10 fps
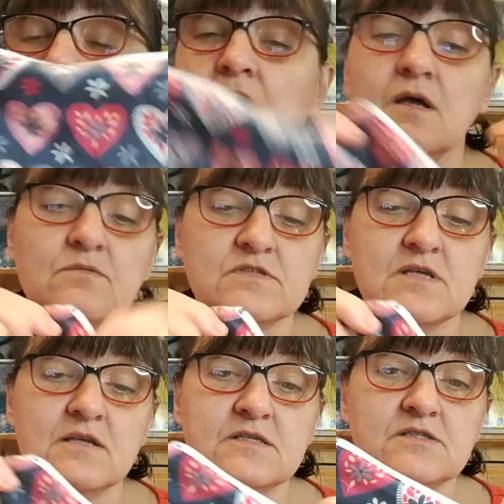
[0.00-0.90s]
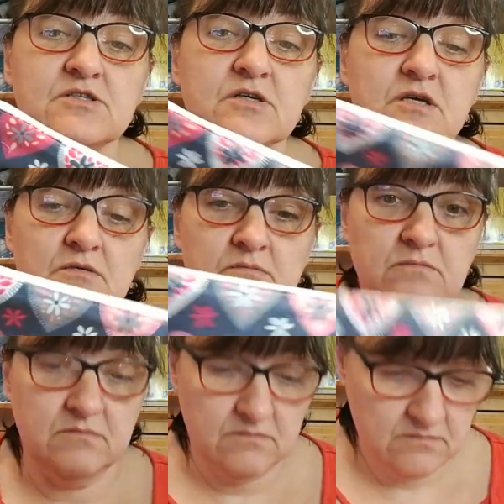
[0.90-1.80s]
I will send it to you.
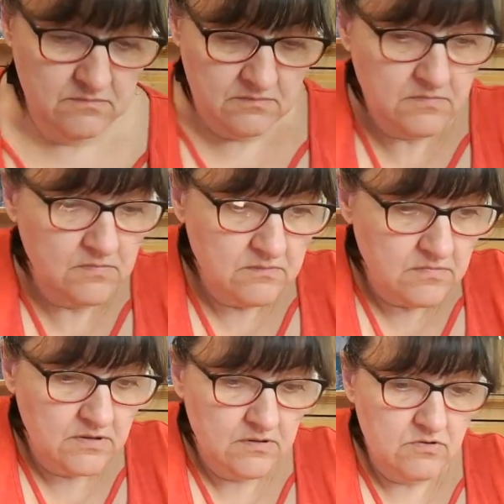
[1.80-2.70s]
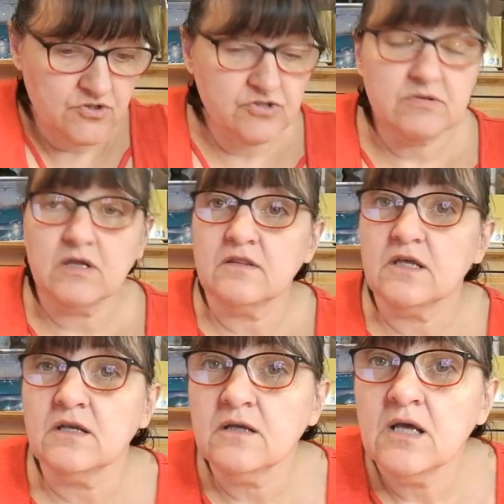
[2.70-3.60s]
It costs you
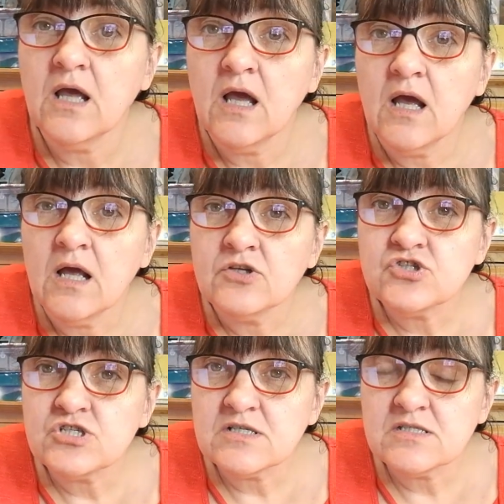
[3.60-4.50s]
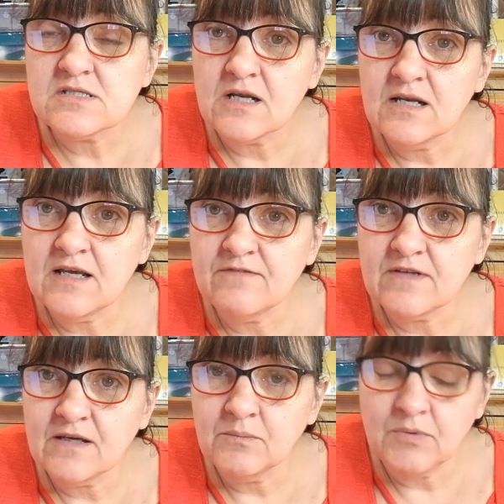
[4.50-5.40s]
nothing. Just leave
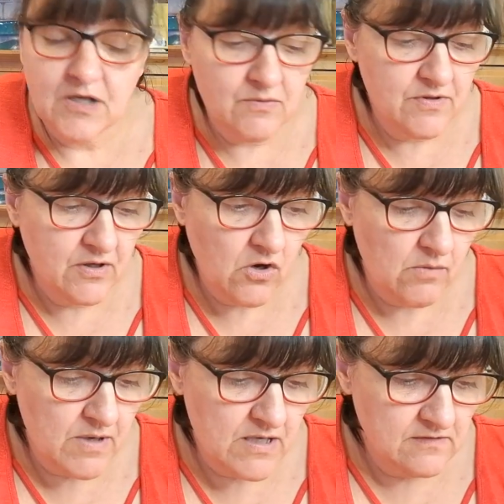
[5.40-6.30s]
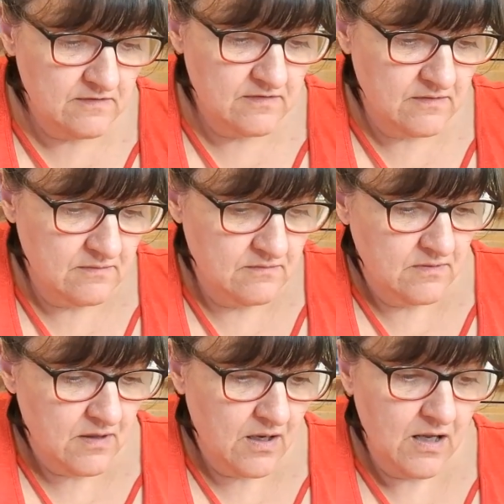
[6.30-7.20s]
down below in the comments,
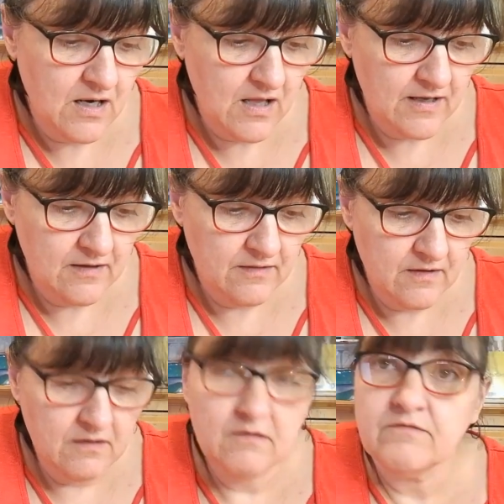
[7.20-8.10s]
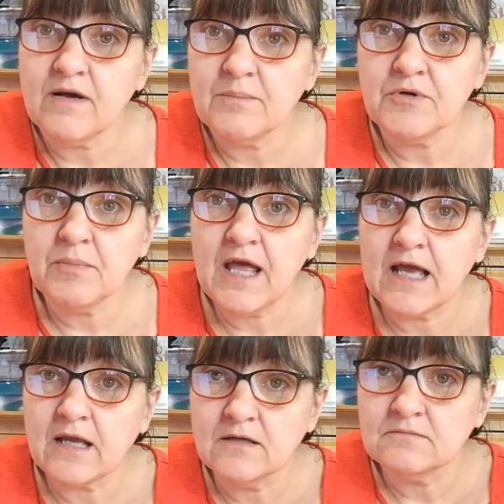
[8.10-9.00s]
I like the fabric
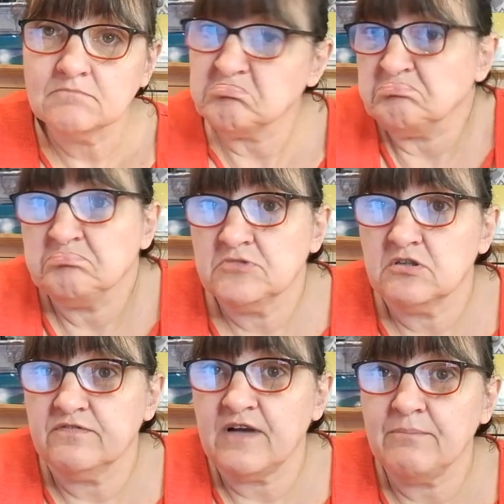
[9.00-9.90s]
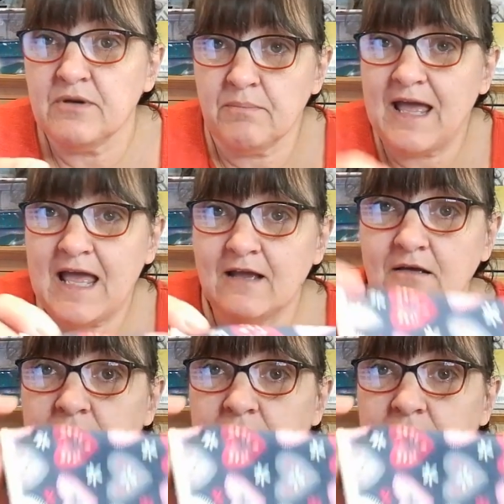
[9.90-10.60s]
bag or fabric bag.